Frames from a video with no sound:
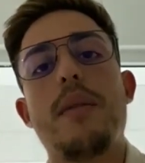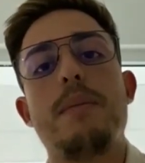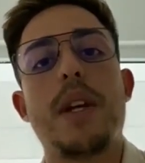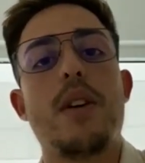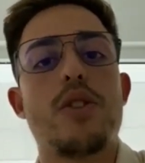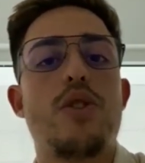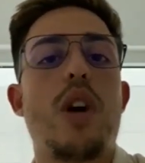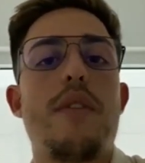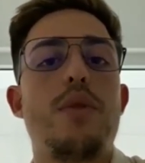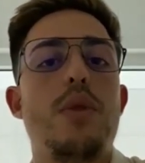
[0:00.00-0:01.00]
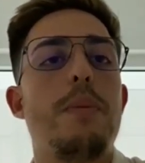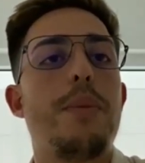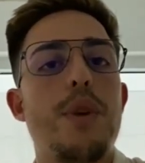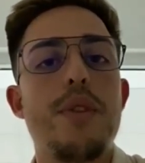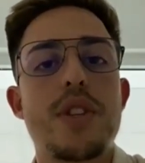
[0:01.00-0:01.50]
because you have to
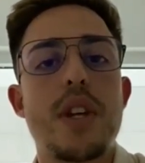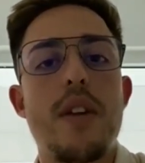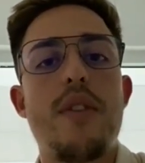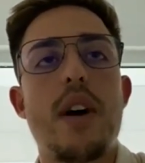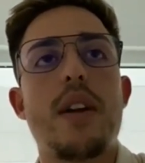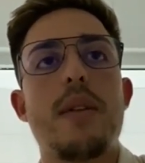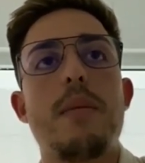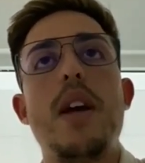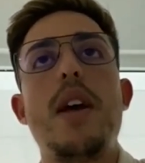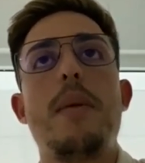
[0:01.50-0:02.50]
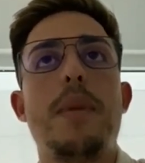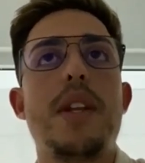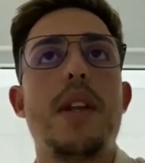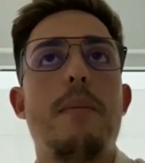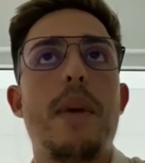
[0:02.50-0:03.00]
improve yourself and
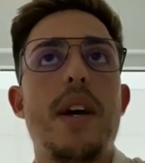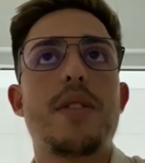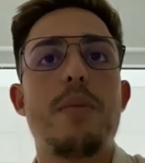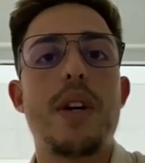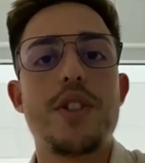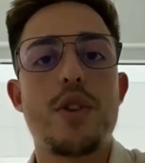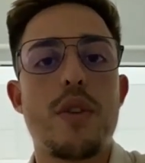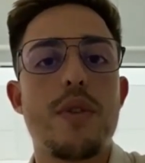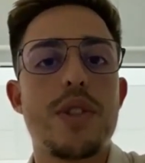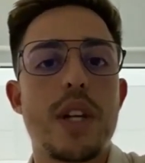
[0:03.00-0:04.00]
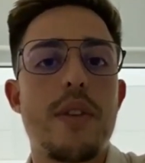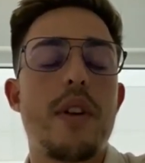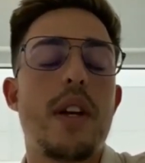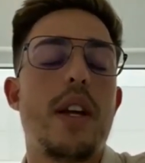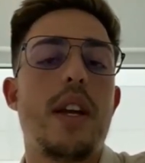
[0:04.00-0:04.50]
be the best version of yourself
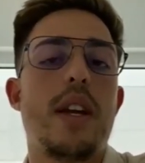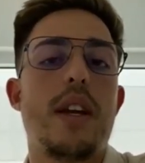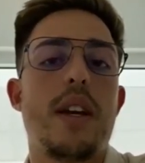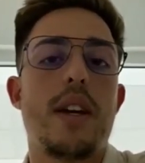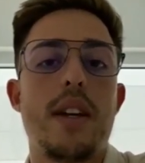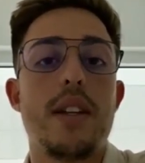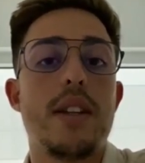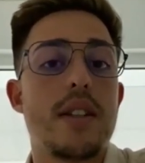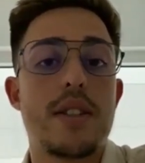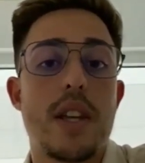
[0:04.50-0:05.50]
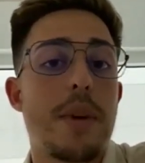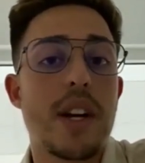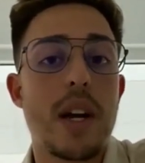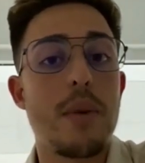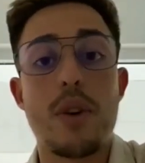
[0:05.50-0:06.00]
in this summer
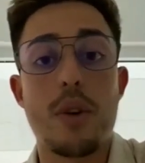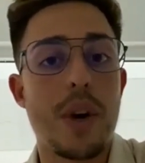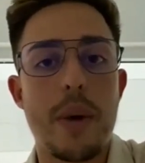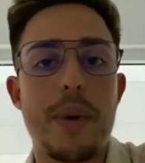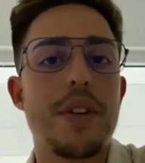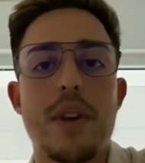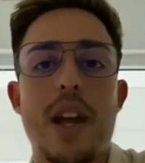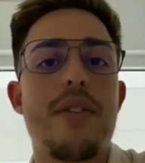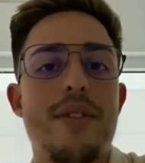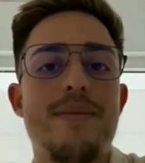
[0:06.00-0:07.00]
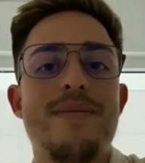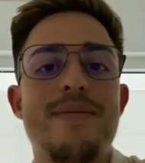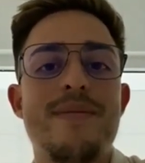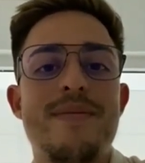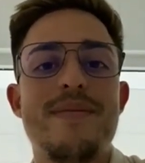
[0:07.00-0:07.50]
camp or wherever in your life,
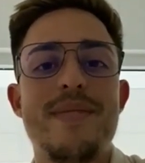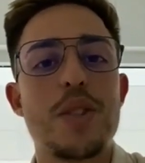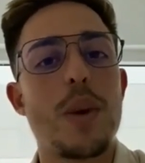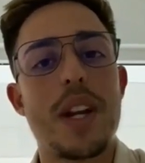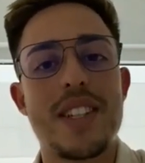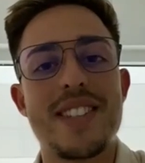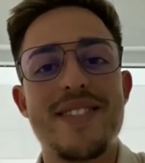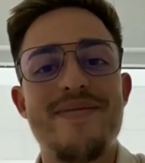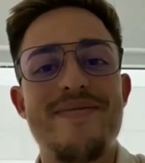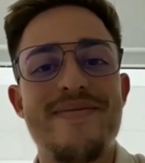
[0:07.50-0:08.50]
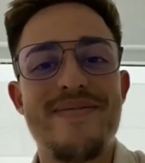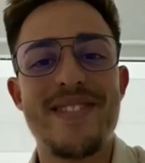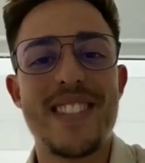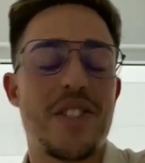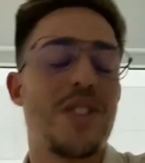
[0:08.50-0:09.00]
is what I say.
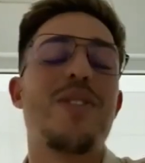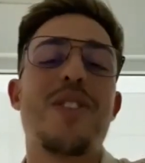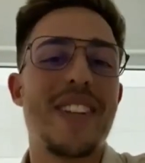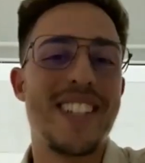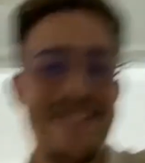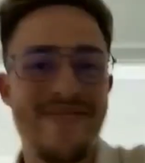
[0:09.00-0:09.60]
That's all for me.